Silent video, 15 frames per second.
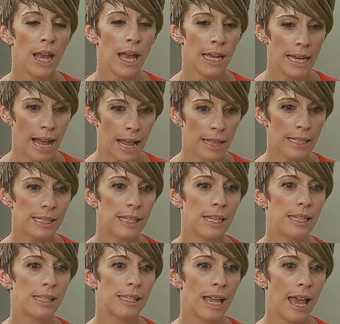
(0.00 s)

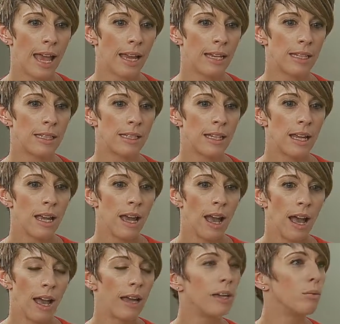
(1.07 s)
analysis, and
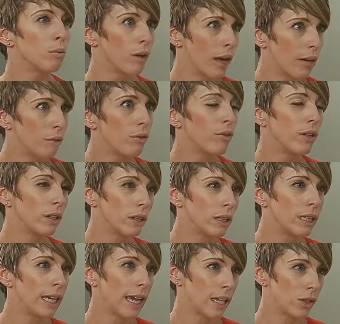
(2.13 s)
it had revealed the
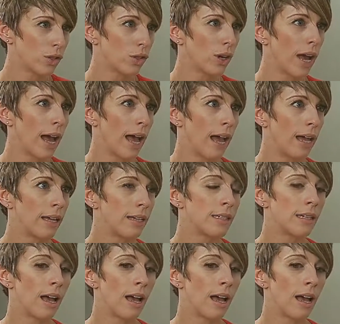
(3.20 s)
cancer had